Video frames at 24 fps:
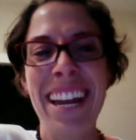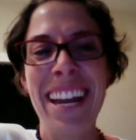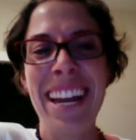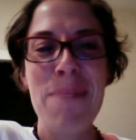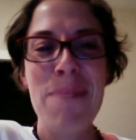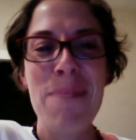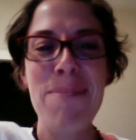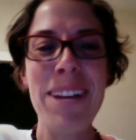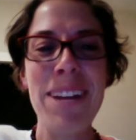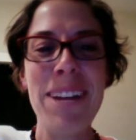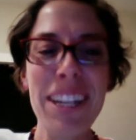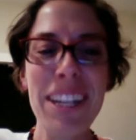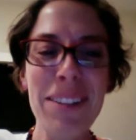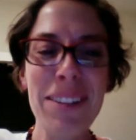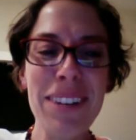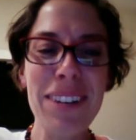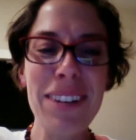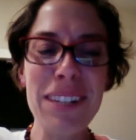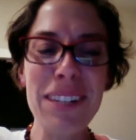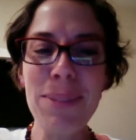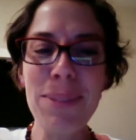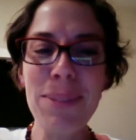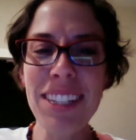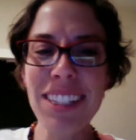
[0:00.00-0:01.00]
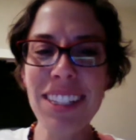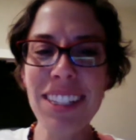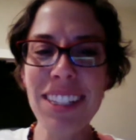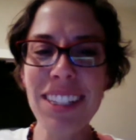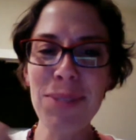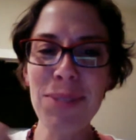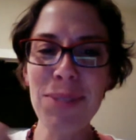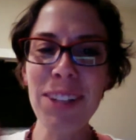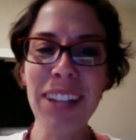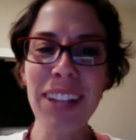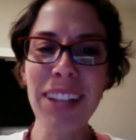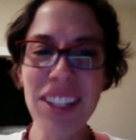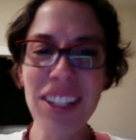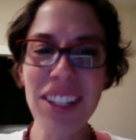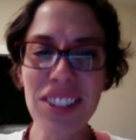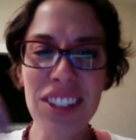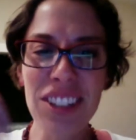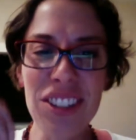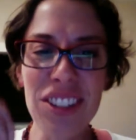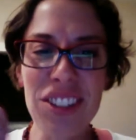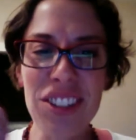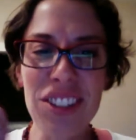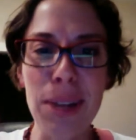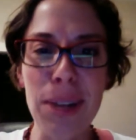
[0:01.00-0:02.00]
But this is
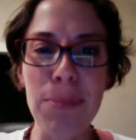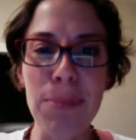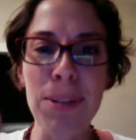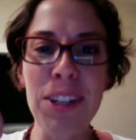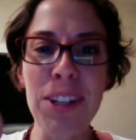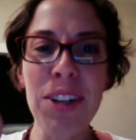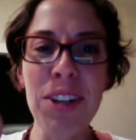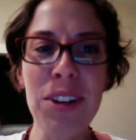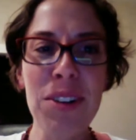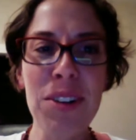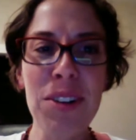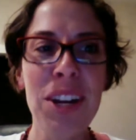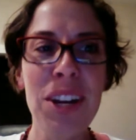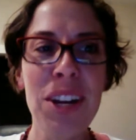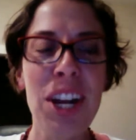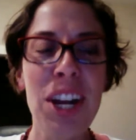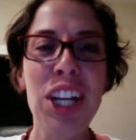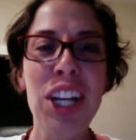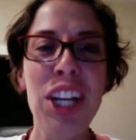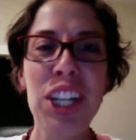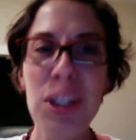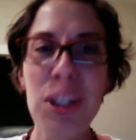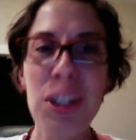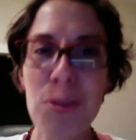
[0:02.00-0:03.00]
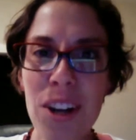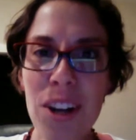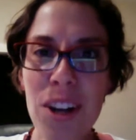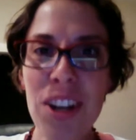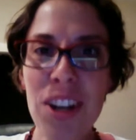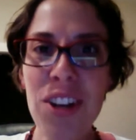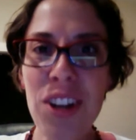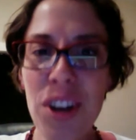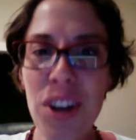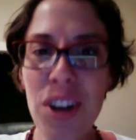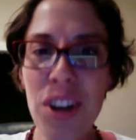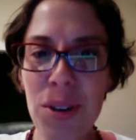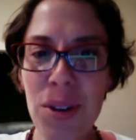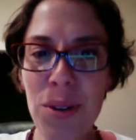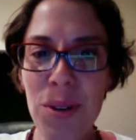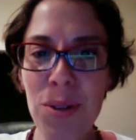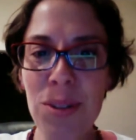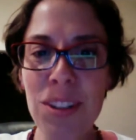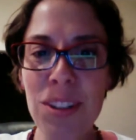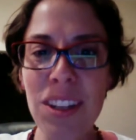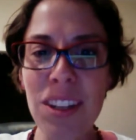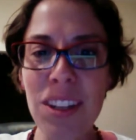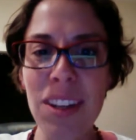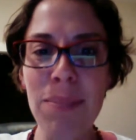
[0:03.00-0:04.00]
relationship. You want to know
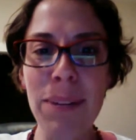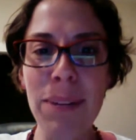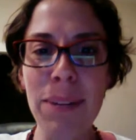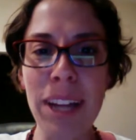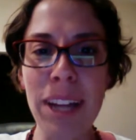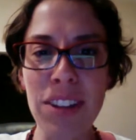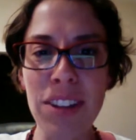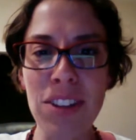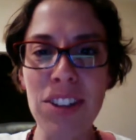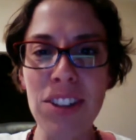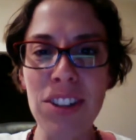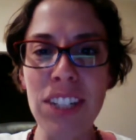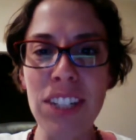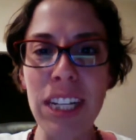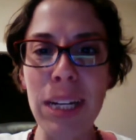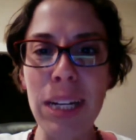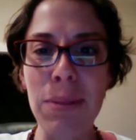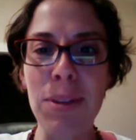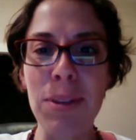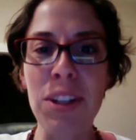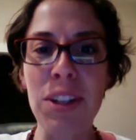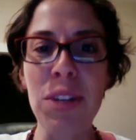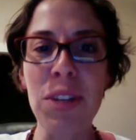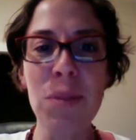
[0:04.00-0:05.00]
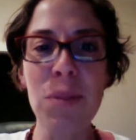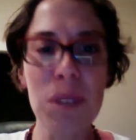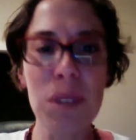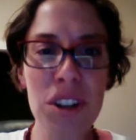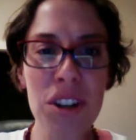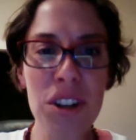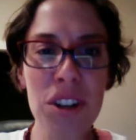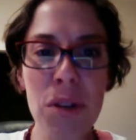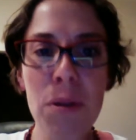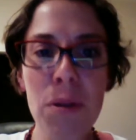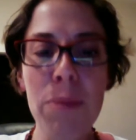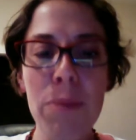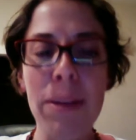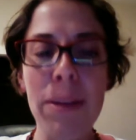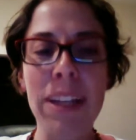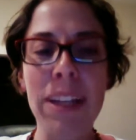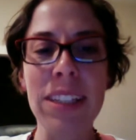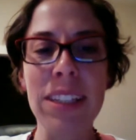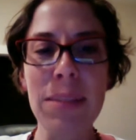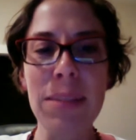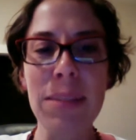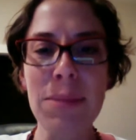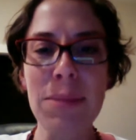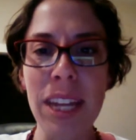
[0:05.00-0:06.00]
who's going to be on your team, and you want to know what makes
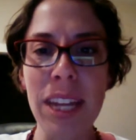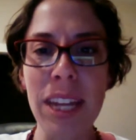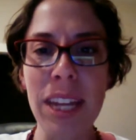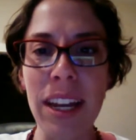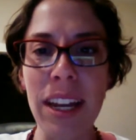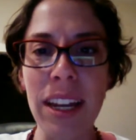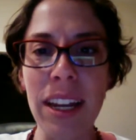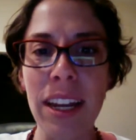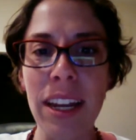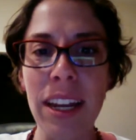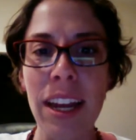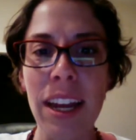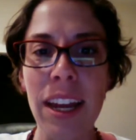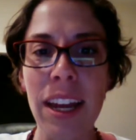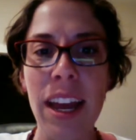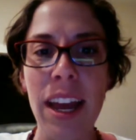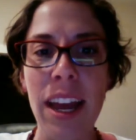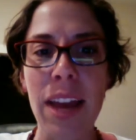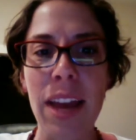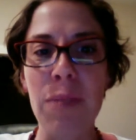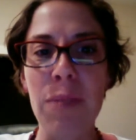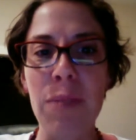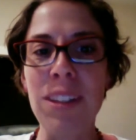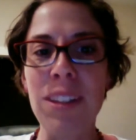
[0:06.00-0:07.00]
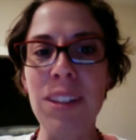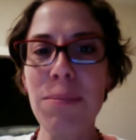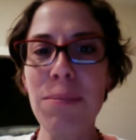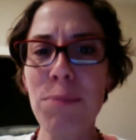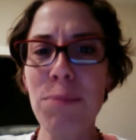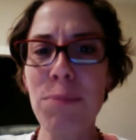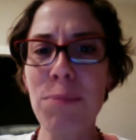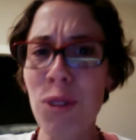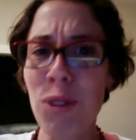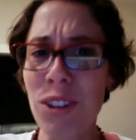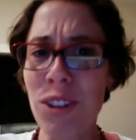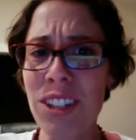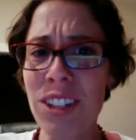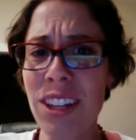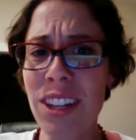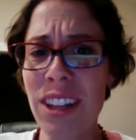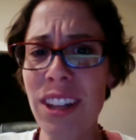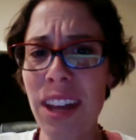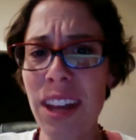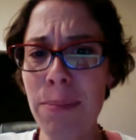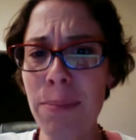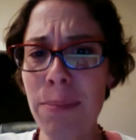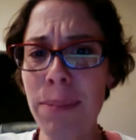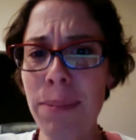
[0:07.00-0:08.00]
them tick and what's important to
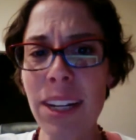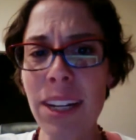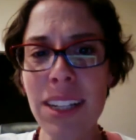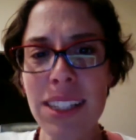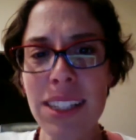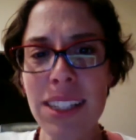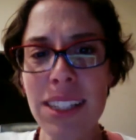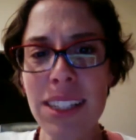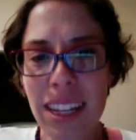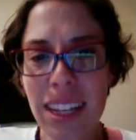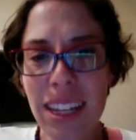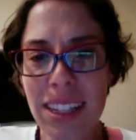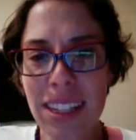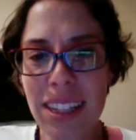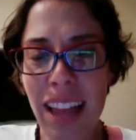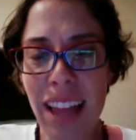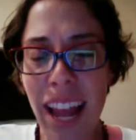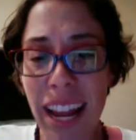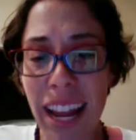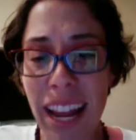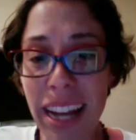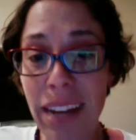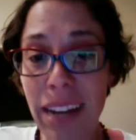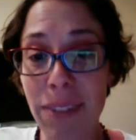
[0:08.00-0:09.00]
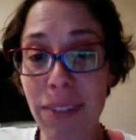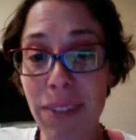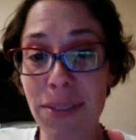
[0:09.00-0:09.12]
them because that's life.